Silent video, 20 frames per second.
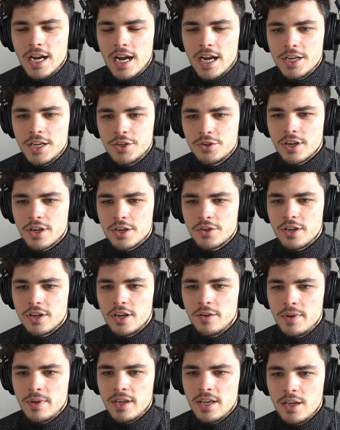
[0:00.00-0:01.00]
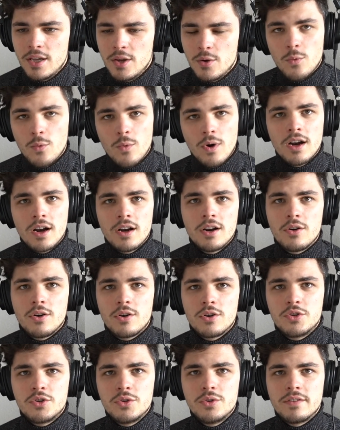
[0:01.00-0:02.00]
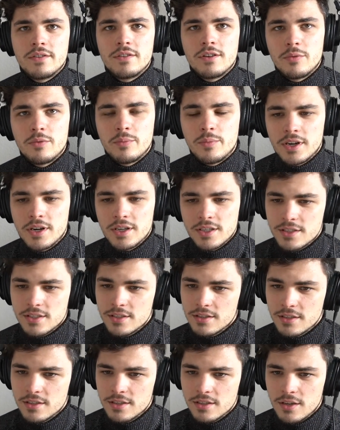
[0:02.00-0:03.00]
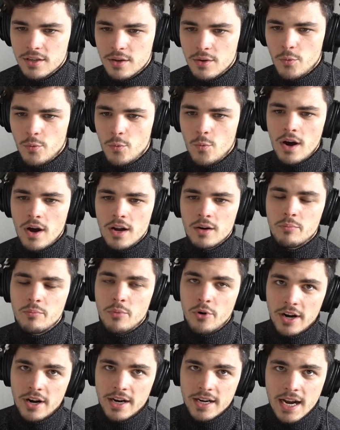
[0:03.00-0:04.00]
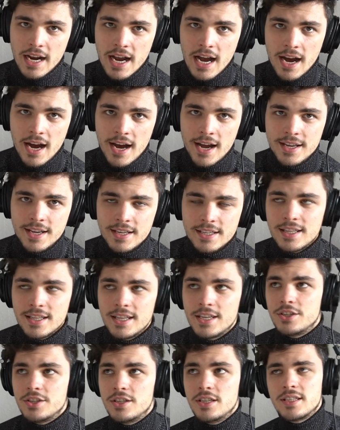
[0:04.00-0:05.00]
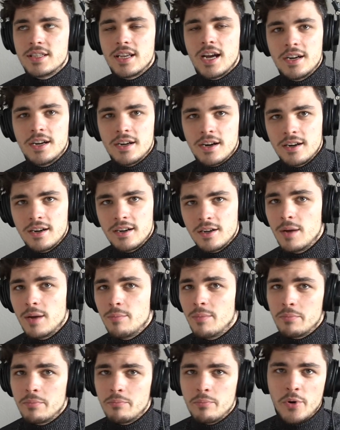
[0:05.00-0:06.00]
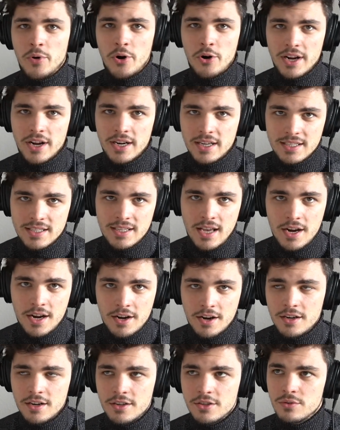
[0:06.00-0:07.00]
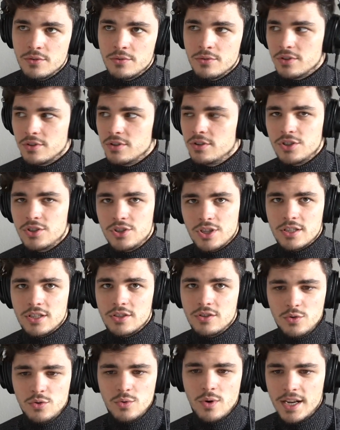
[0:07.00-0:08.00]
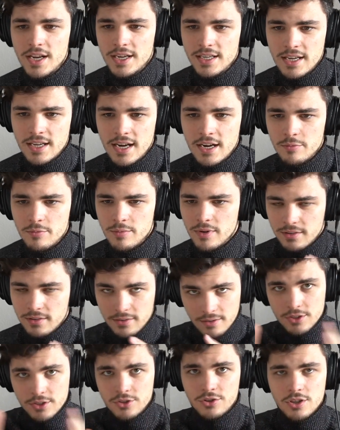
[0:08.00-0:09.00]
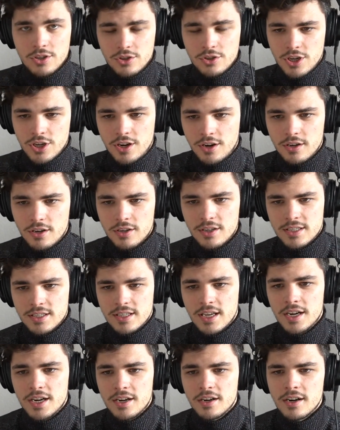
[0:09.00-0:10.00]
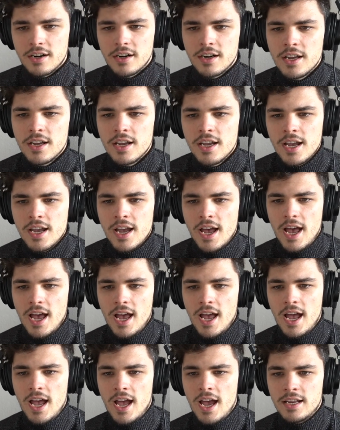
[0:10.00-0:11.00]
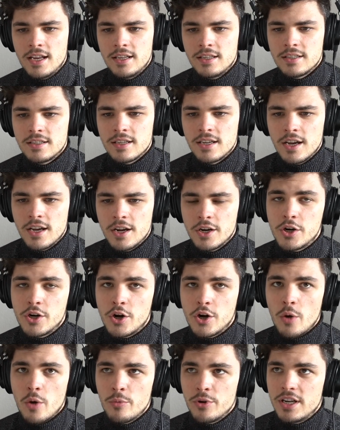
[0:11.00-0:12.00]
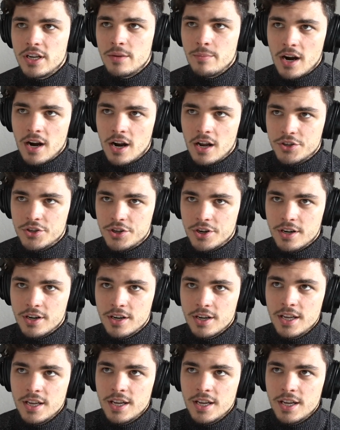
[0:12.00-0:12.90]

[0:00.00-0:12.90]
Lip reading: it should actually be one or two developers, one product guy slash designer, but product designer. So, not just UI designer, but the general designer, and community manager.